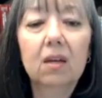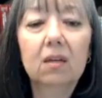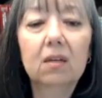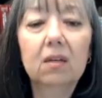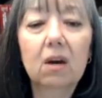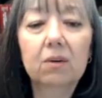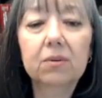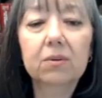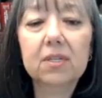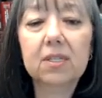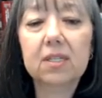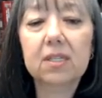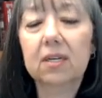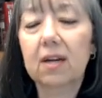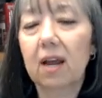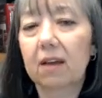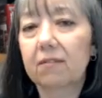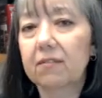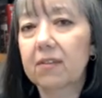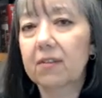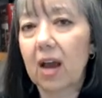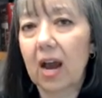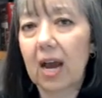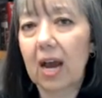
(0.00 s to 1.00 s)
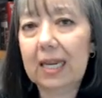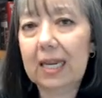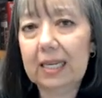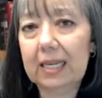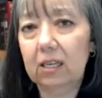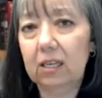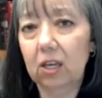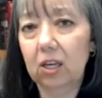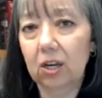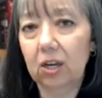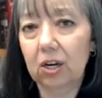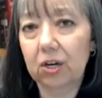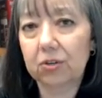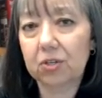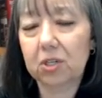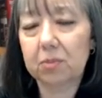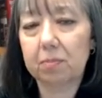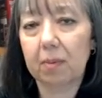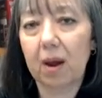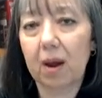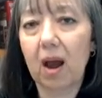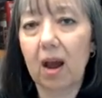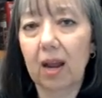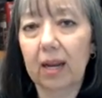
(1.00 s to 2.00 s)
Notice that I've got years
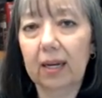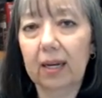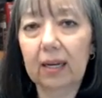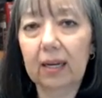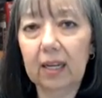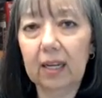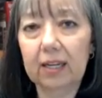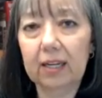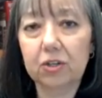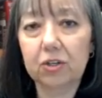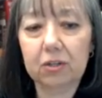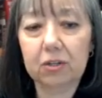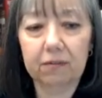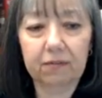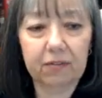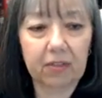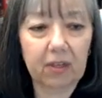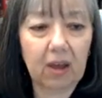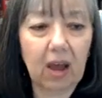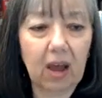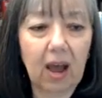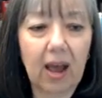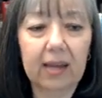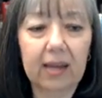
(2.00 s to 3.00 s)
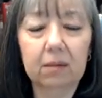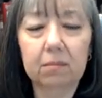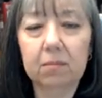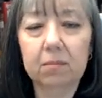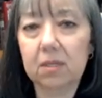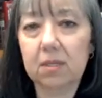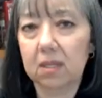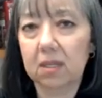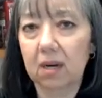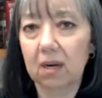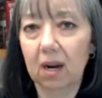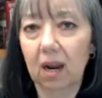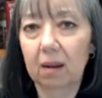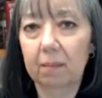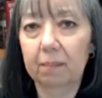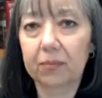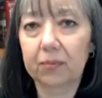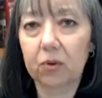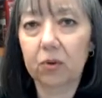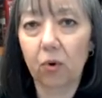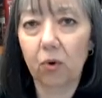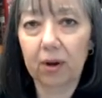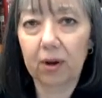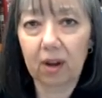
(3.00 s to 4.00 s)
behind each of the items that
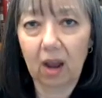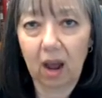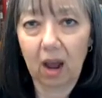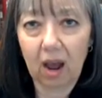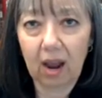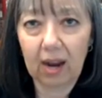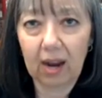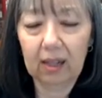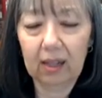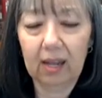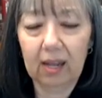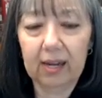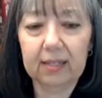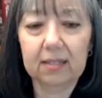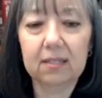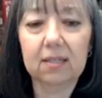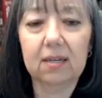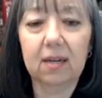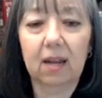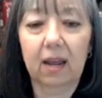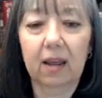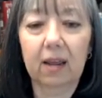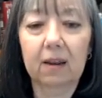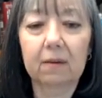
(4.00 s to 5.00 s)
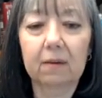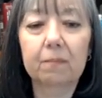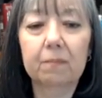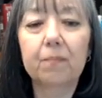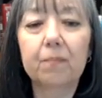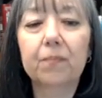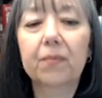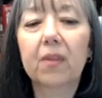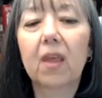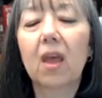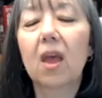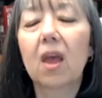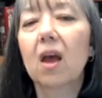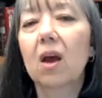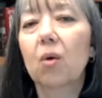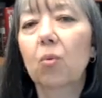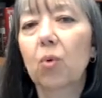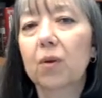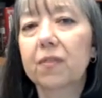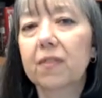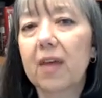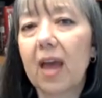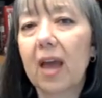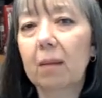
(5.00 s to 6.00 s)
I'm going to highlight today.
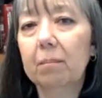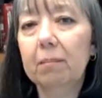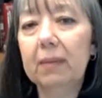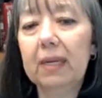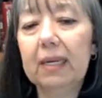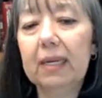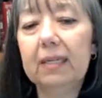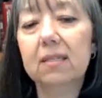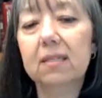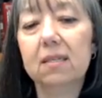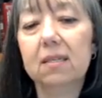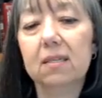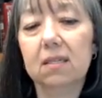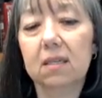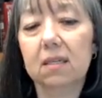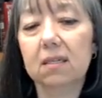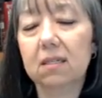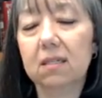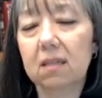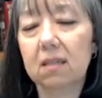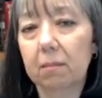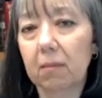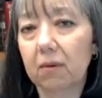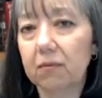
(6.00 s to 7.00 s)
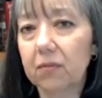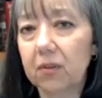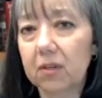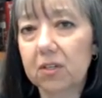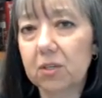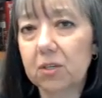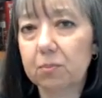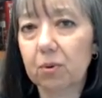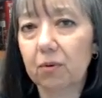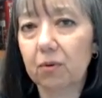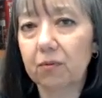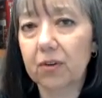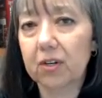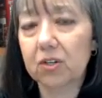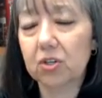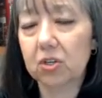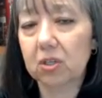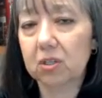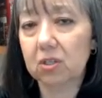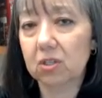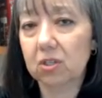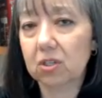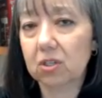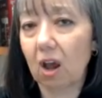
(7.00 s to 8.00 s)
What that means is that some of these
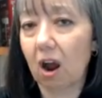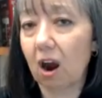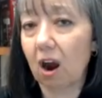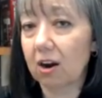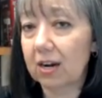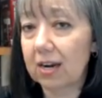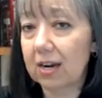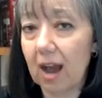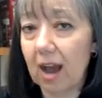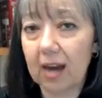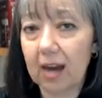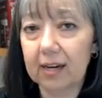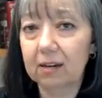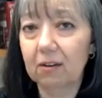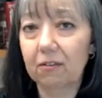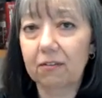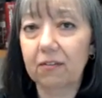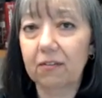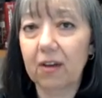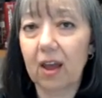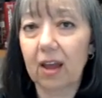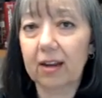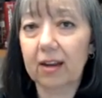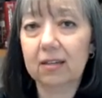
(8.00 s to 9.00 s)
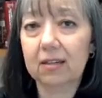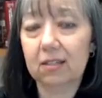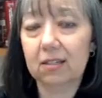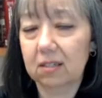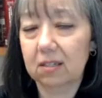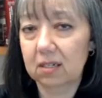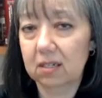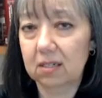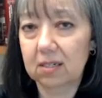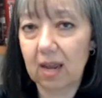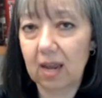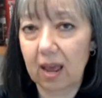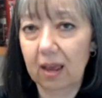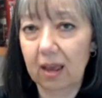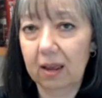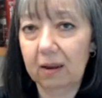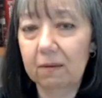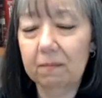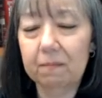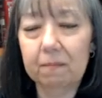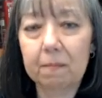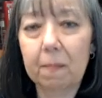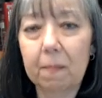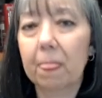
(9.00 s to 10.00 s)
provisions are not in effect
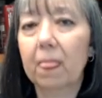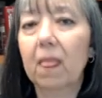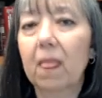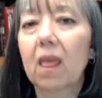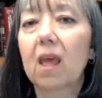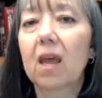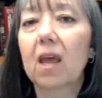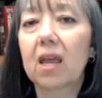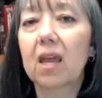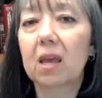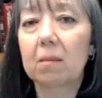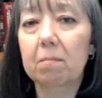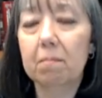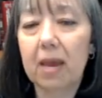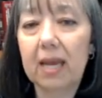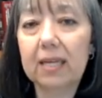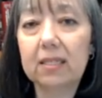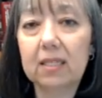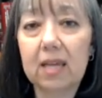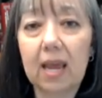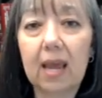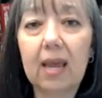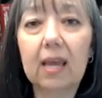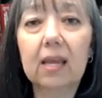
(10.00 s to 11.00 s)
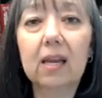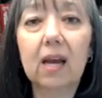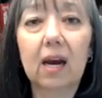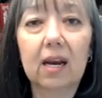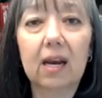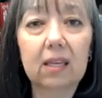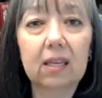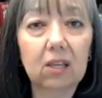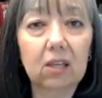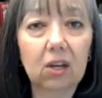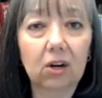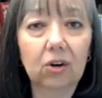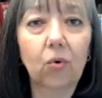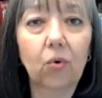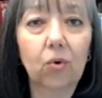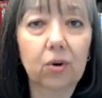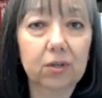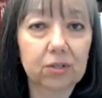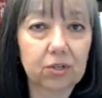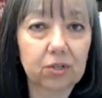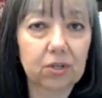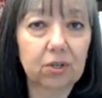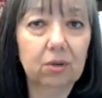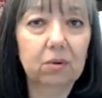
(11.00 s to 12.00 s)
today. It may take a year
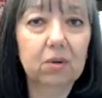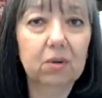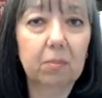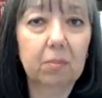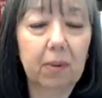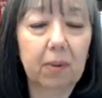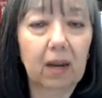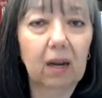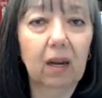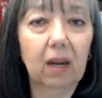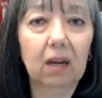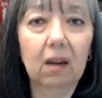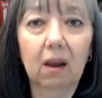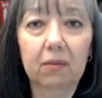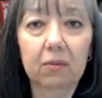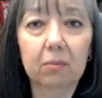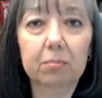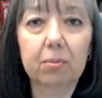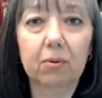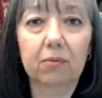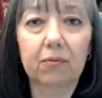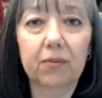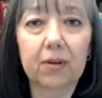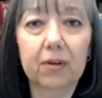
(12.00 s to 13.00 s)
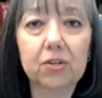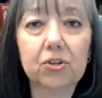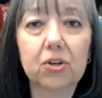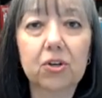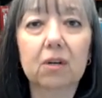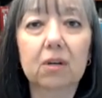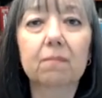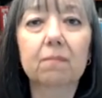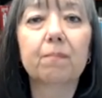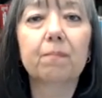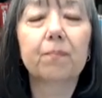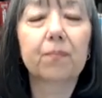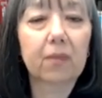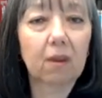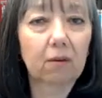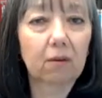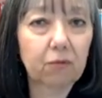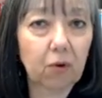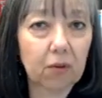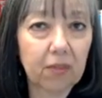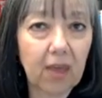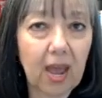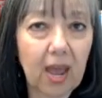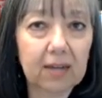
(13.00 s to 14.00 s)
or two, depending on the provision,
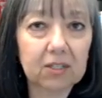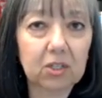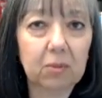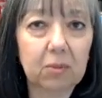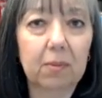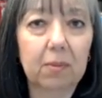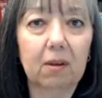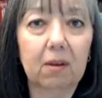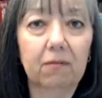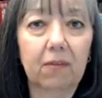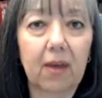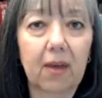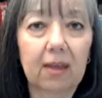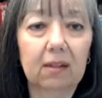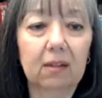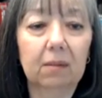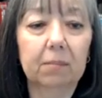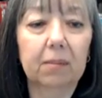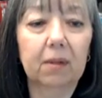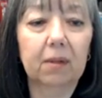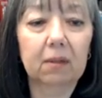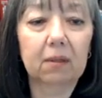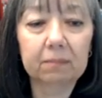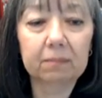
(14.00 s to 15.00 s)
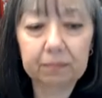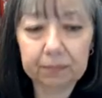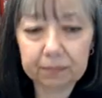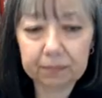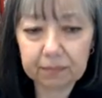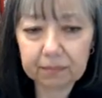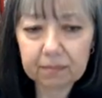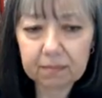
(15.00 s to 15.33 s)
for that to be available.